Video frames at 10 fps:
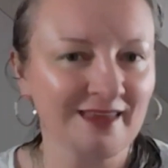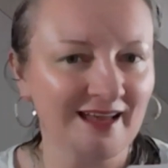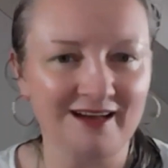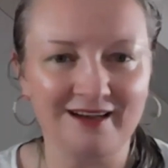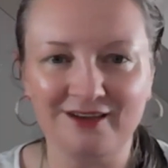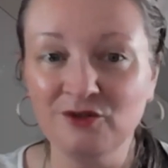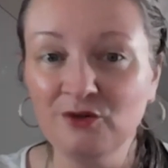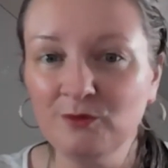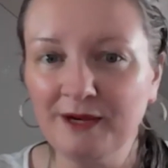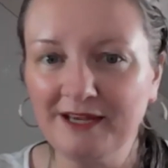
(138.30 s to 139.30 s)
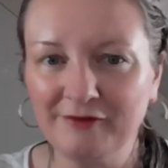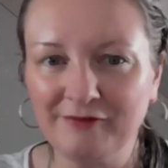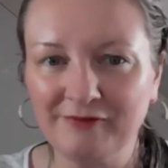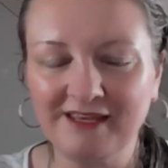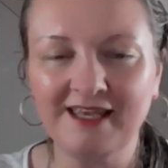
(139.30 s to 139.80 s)
a new way of
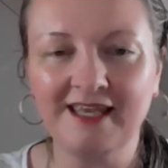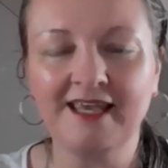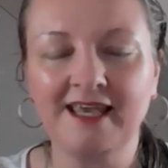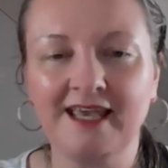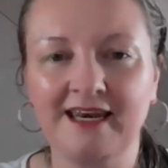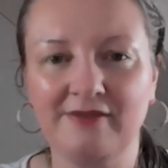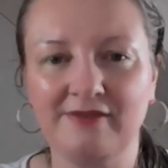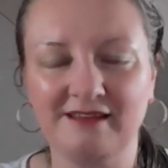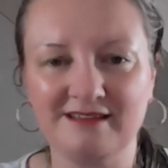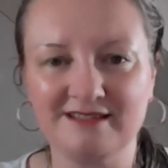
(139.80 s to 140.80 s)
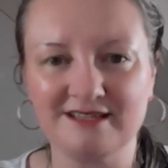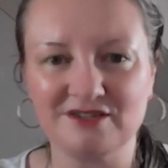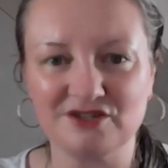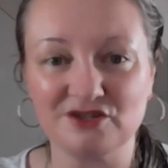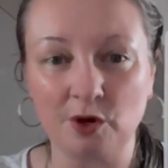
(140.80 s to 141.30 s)
thinking, and I think this is
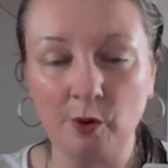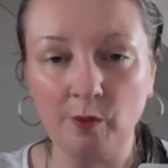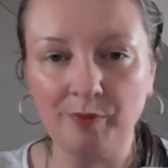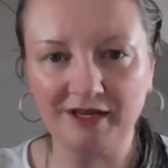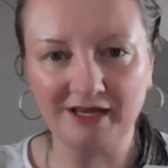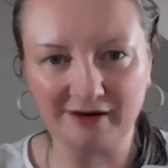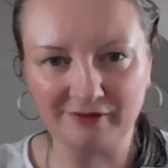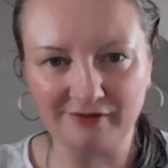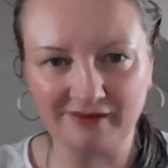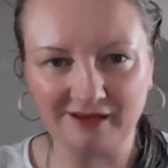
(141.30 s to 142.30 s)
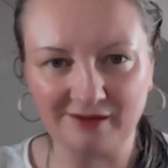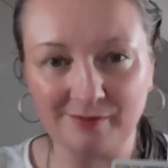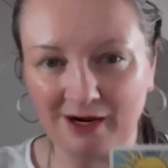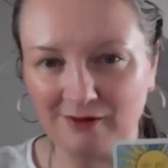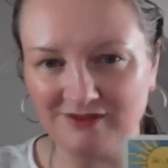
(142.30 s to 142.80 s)
just opening everything
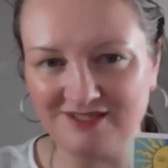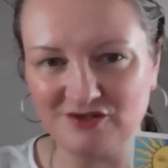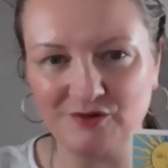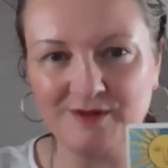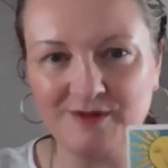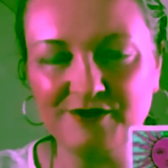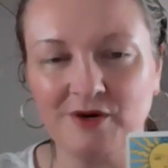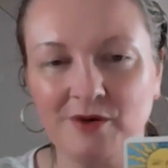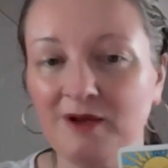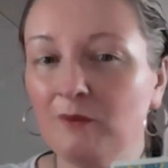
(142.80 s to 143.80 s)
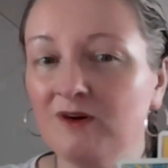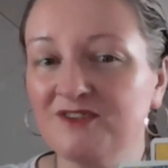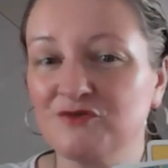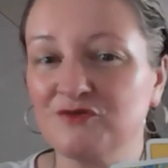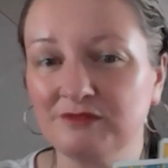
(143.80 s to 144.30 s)
about this crypto and what
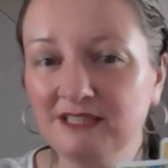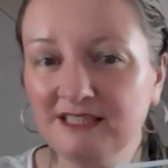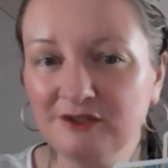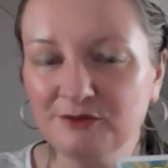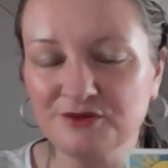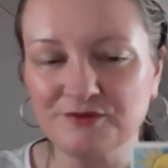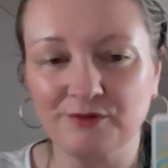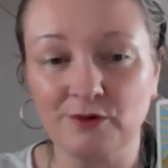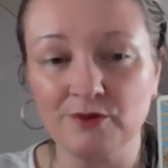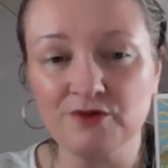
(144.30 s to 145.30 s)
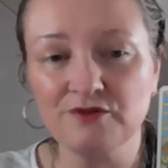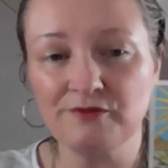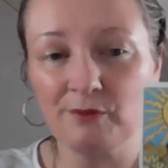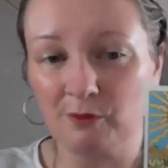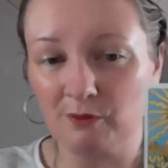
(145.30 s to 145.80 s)
it's really used for, also
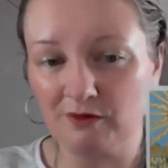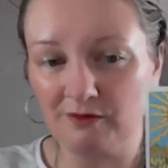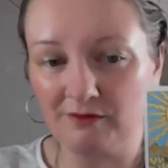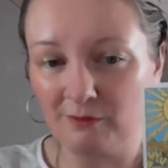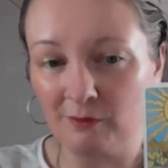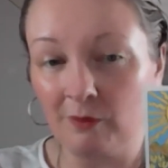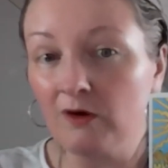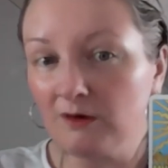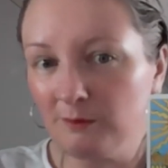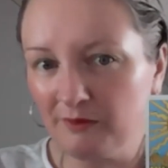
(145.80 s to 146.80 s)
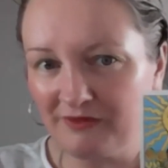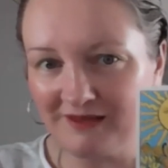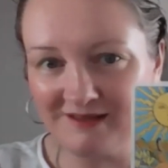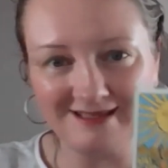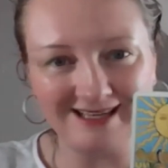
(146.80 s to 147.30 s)
for horrible
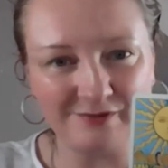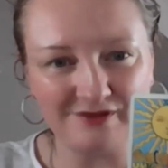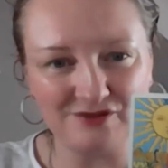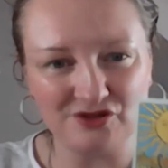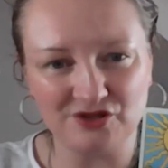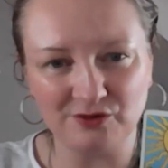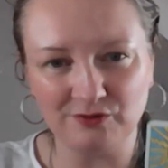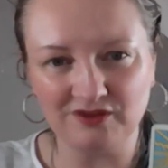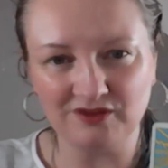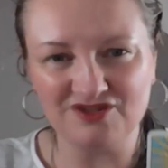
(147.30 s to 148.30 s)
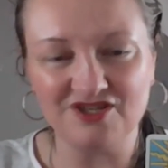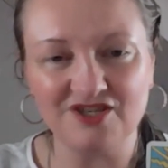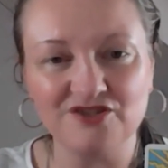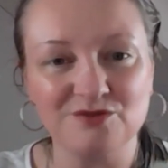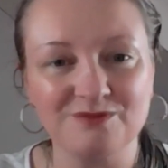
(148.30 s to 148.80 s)
things like with children. The
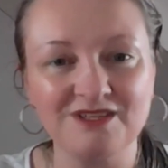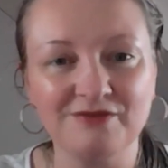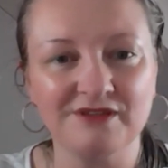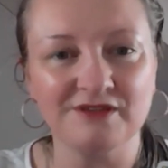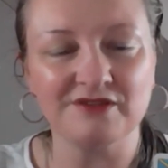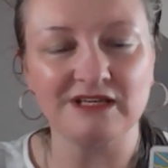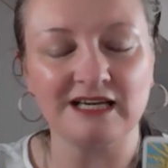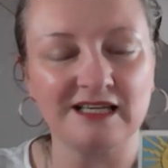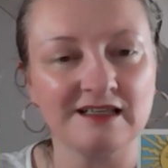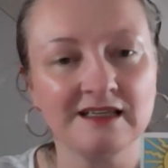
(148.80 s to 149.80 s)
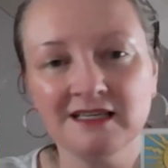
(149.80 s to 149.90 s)
Sun to me feels like